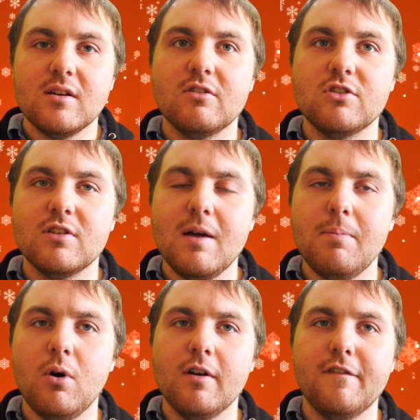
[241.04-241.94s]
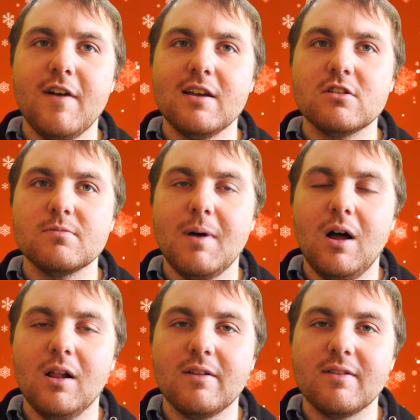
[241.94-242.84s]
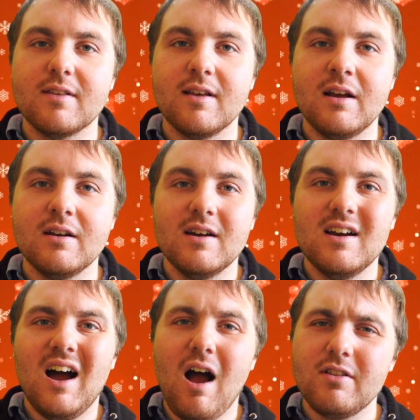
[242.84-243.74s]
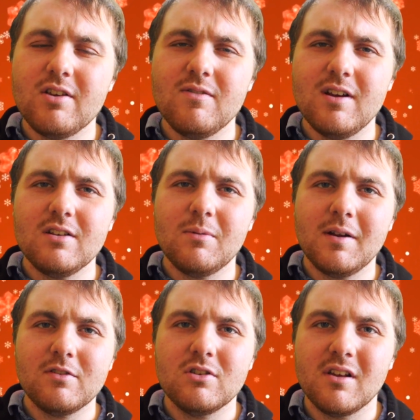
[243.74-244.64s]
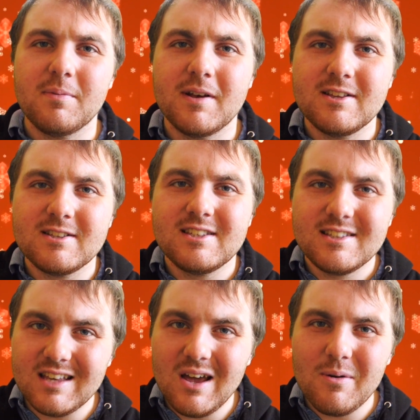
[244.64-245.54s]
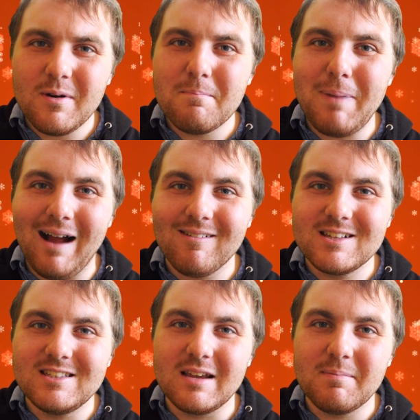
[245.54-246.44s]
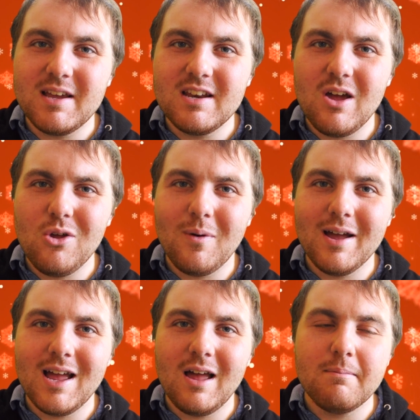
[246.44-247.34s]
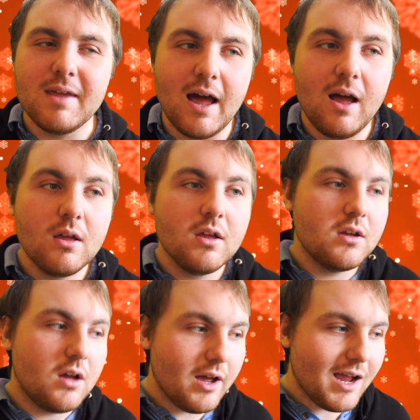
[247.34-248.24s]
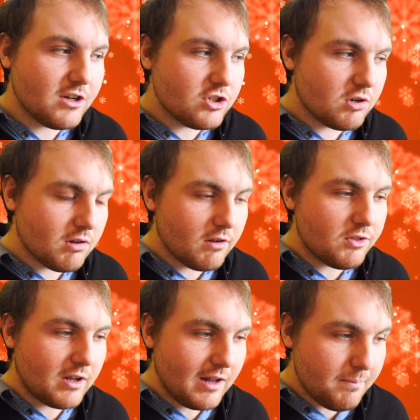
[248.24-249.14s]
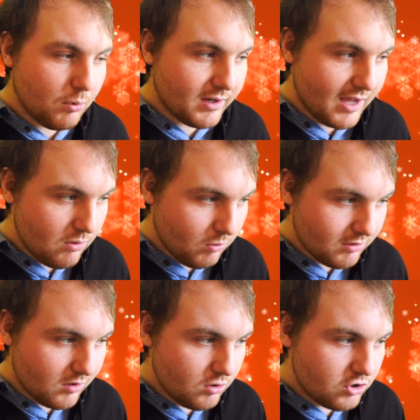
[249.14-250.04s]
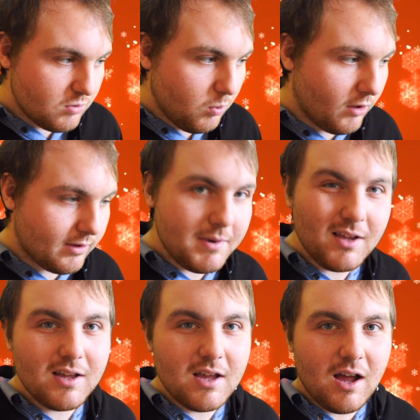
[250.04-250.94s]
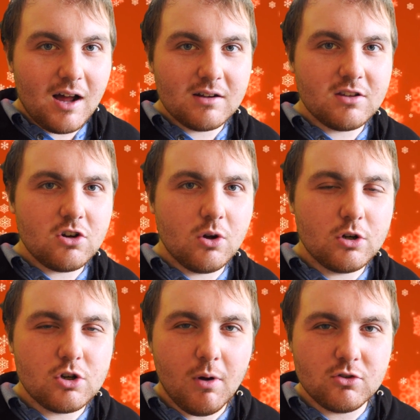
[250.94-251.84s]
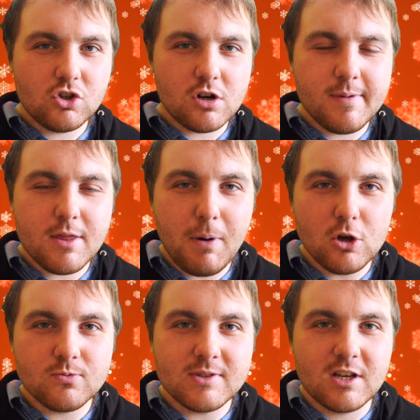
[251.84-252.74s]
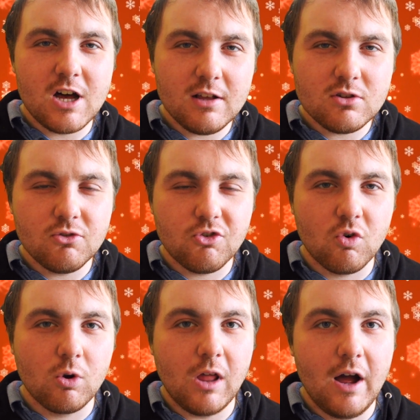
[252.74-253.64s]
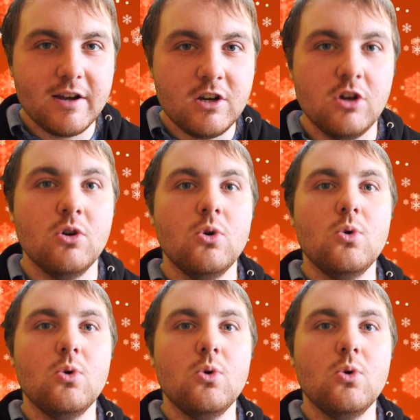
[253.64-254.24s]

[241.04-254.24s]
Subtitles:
She then put on a fake smile and said, "I didn't really want to have to do this because it's so embarrassing, but you know who I am, yeah? I actually took a look at the clipboard again, wondering who she was. I mean, and I didn't know who she was. She could have been the postman's cousin for all I knew."